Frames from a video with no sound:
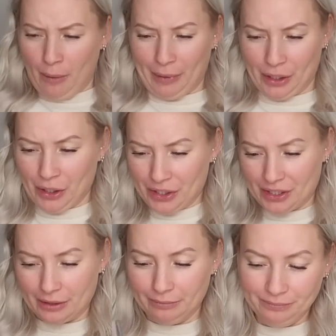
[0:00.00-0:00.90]

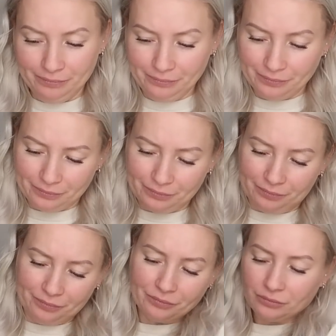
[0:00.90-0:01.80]
because
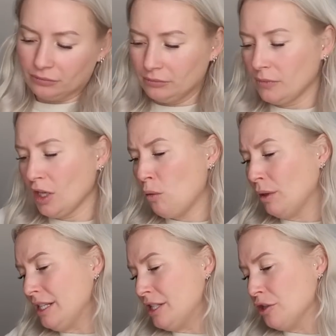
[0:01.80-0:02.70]
I
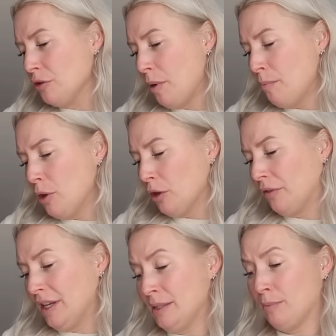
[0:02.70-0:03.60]
wanted to do him a mug
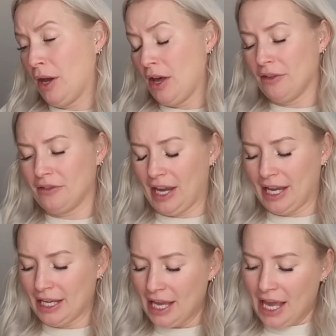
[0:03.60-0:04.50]
for his
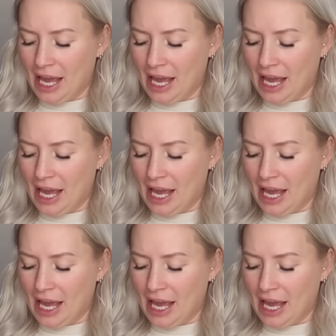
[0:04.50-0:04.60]
birthday.